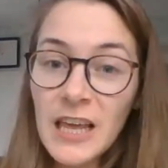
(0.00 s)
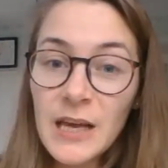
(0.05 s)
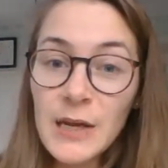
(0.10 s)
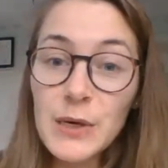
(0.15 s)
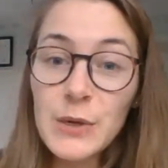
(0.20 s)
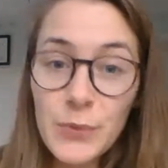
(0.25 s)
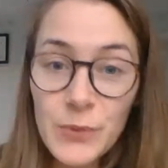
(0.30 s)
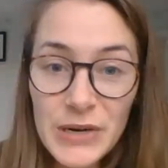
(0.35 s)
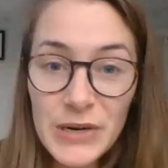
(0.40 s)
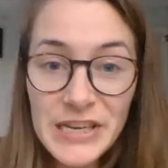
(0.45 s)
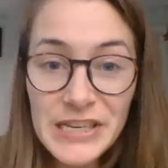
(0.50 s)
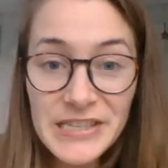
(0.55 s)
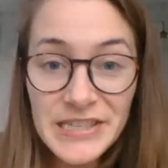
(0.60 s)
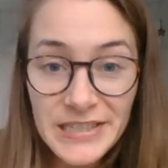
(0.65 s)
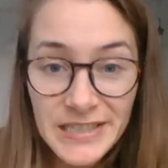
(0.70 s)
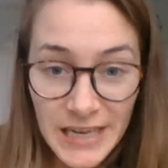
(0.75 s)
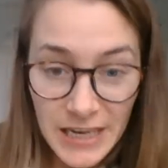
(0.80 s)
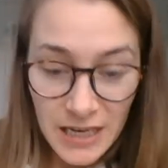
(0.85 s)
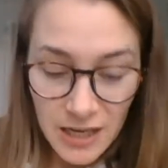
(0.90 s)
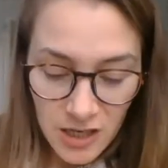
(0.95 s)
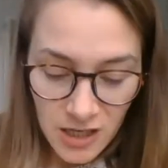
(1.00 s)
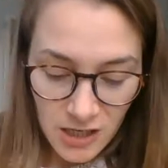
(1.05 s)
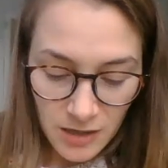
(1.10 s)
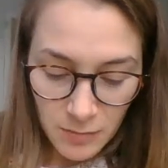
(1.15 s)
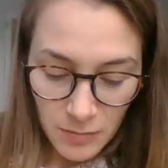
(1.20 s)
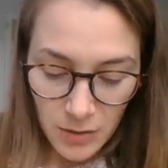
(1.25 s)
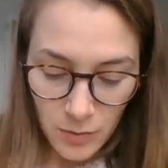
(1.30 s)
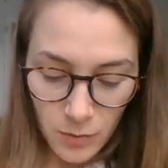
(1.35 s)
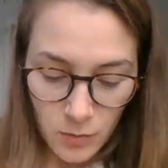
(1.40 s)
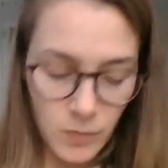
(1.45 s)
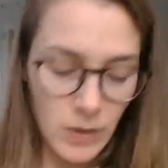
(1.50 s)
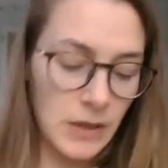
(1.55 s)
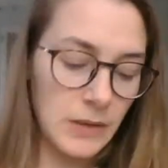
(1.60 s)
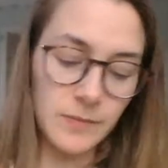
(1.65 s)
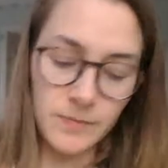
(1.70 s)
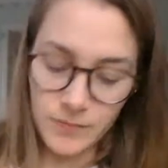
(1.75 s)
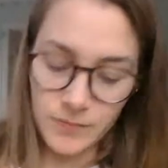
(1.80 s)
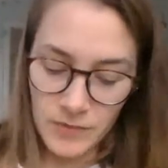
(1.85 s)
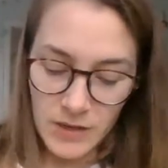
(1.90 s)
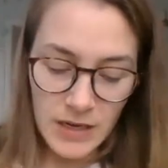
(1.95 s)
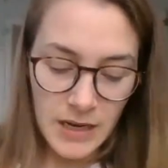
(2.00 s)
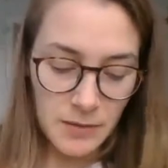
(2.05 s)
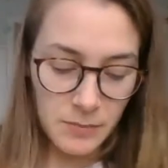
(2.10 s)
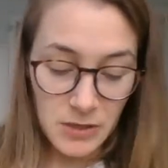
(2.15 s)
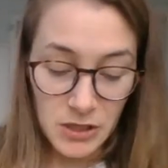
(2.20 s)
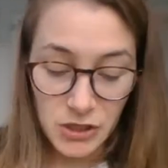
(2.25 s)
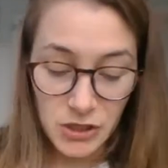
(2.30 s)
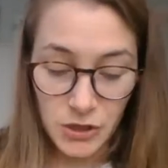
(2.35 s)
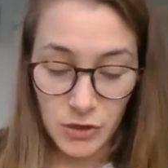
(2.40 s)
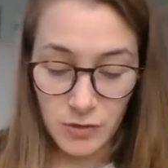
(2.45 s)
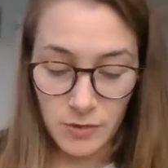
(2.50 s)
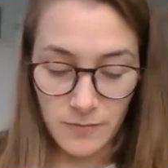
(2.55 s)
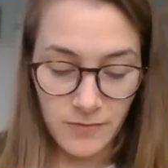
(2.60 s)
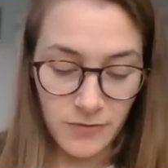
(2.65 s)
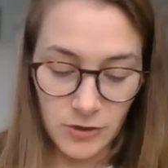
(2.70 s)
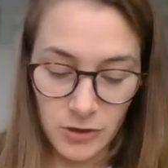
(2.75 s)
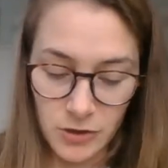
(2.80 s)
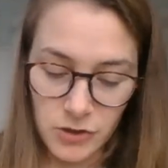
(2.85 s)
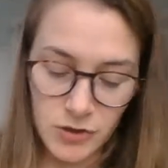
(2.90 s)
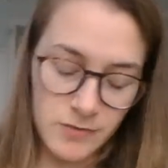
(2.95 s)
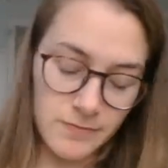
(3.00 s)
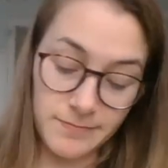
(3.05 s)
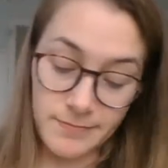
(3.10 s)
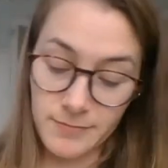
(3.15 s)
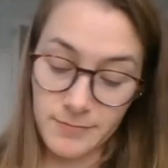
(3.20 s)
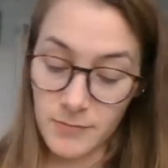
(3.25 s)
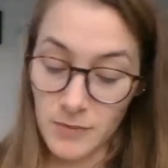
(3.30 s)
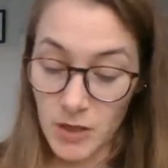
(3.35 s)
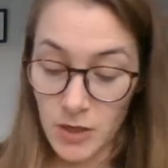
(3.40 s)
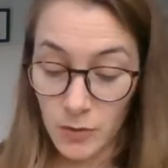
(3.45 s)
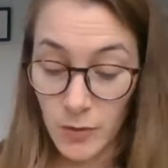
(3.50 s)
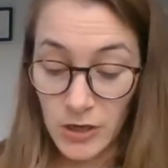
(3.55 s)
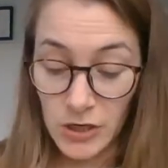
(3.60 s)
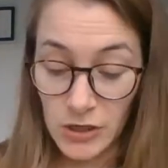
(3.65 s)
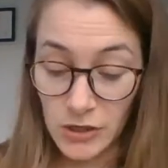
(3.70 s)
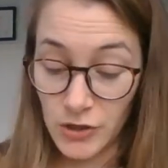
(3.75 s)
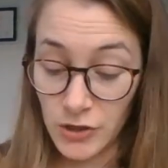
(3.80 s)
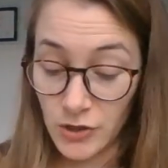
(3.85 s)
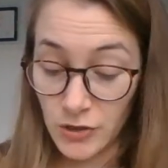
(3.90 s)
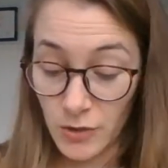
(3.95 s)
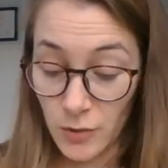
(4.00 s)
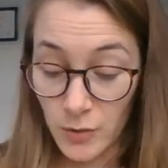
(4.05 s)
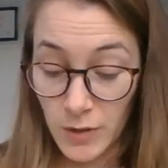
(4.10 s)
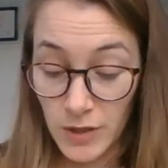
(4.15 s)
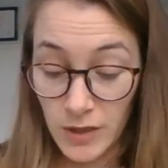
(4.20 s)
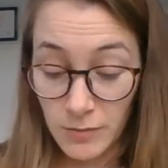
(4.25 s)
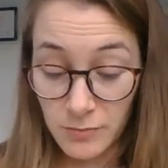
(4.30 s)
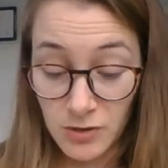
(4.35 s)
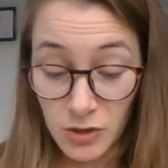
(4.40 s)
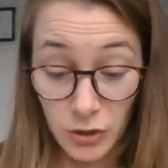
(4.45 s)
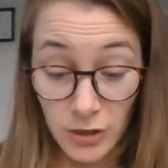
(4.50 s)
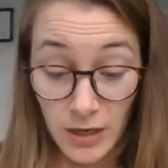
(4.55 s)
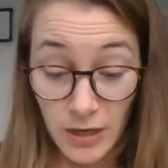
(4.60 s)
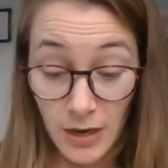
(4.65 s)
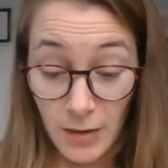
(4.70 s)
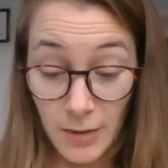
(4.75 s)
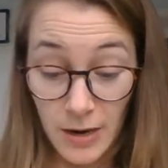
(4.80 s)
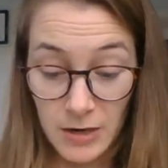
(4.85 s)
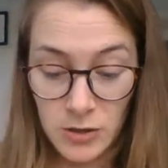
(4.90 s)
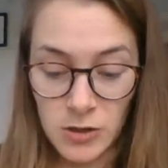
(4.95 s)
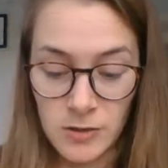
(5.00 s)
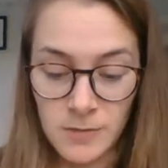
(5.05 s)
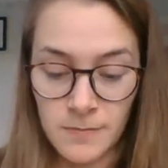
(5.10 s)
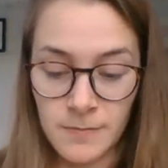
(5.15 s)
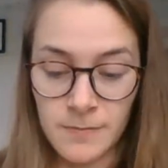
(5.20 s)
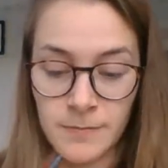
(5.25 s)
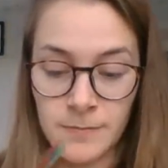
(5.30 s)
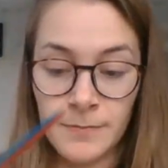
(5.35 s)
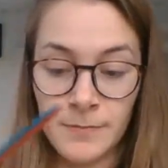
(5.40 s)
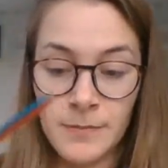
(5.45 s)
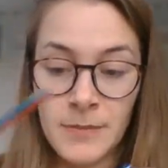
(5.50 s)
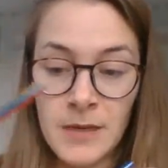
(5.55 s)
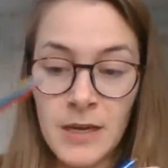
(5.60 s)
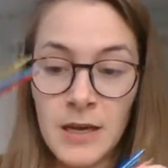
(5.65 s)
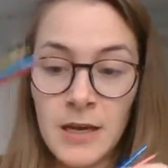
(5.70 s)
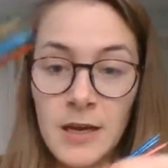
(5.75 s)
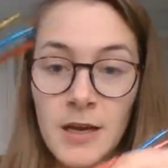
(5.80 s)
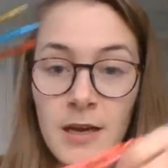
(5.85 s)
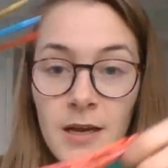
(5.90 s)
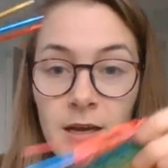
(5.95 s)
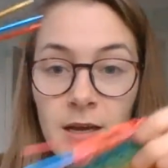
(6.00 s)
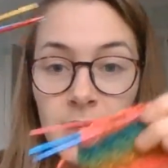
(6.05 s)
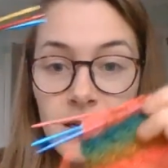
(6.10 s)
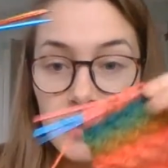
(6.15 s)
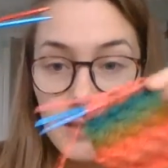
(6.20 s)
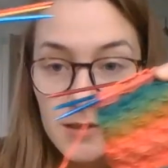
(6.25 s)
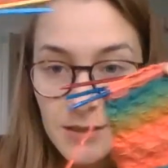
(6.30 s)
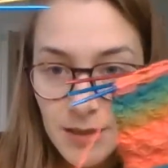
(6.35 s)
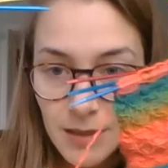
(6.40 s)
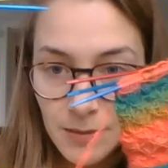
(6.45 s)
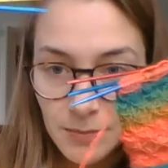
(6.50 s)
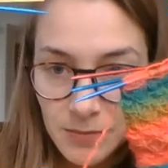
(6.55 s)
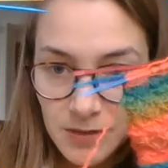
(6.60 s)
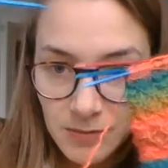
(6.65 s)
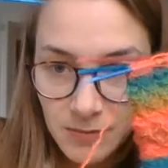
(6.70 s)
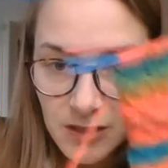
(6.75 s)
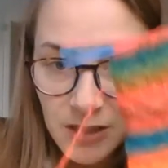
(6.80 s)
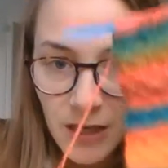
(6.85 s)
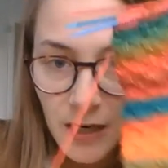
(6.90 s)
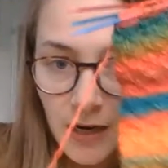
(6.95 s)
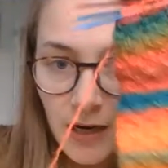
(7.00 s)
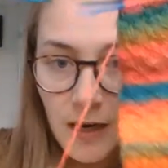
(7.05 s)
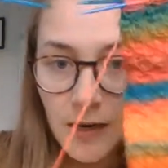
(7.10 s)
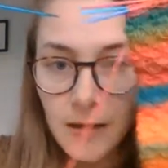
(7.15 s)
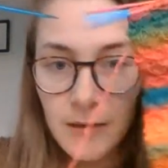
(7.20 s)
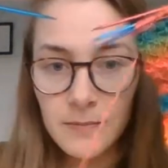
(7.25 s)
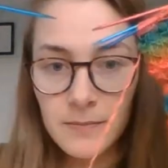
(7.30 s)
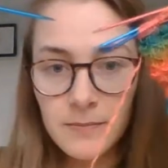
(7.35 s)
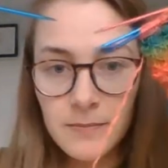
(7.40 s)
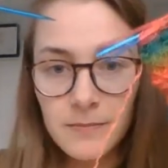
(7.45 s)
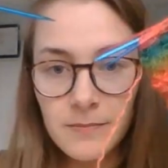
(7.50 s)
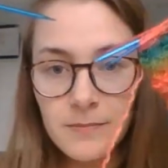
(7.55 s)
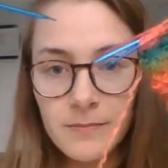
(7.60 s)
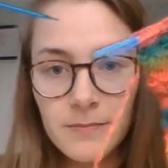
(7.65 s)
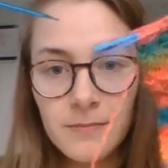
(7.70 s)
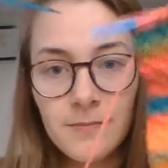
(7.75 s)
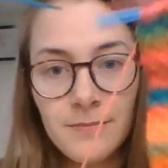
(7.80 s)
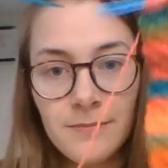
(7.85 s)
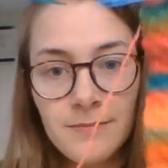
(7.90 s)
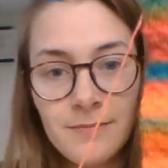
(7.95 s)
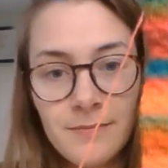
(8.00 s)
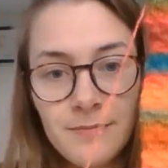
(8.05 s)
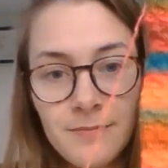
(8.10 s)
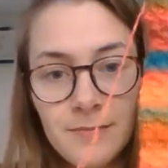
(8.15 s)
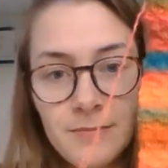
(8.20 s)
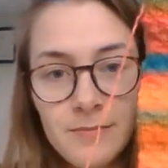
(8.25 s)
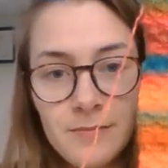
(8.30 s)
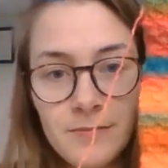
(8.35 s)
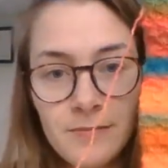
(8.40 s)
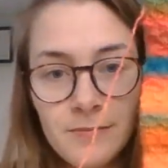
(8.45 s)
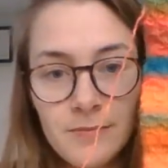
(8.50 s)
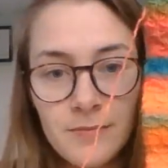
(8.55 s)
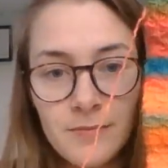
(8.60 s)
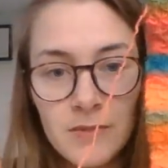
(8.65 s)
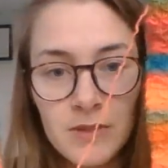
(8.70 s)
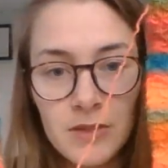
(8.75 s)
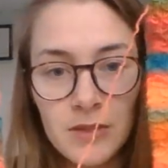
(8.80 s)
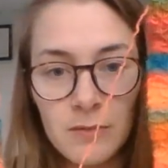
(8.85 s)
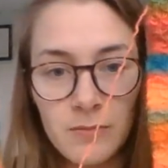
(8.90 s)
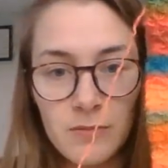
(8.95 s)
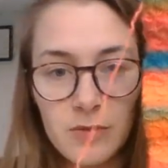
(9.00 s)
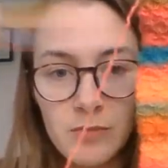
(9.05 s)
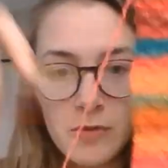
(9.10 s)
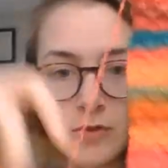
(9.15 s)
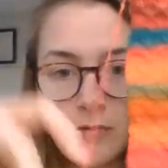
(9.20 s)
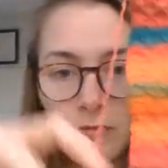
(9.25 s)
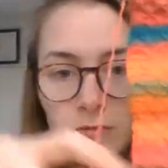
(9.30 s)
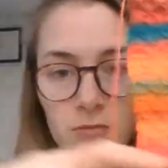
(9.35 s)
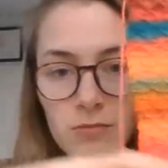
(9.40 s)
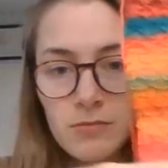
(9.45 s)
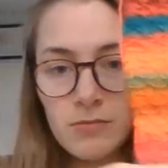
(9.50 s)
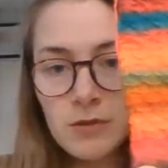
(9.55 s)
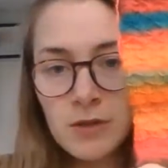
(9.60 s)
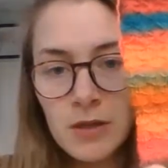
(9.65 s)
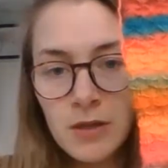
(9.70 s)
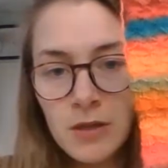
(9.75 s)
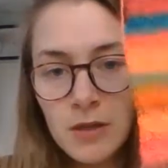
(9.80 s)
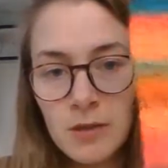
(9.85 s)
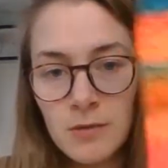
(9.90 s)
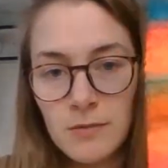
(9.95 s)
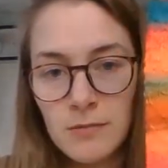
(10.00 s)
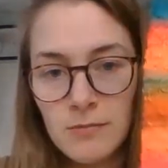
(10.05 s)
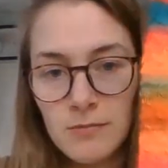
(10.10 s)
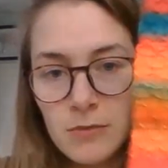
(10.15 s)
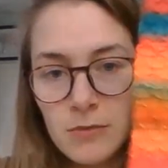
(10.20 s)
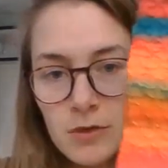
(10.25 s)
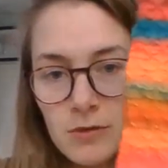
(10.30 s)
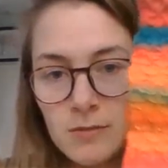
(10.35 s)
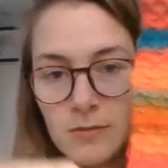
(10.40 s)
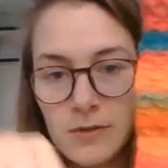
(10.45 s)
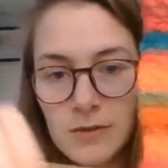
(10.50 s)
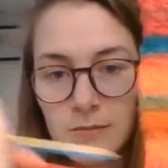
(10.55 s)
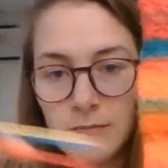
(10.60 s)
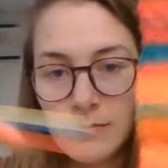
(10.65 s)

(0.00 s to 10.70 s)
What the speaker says: The reason they got in my... Well, let me show them first. Otherwise, you don't know what I'm talking about. Tum-tum-tum! Tum-tum, ooh. Oops.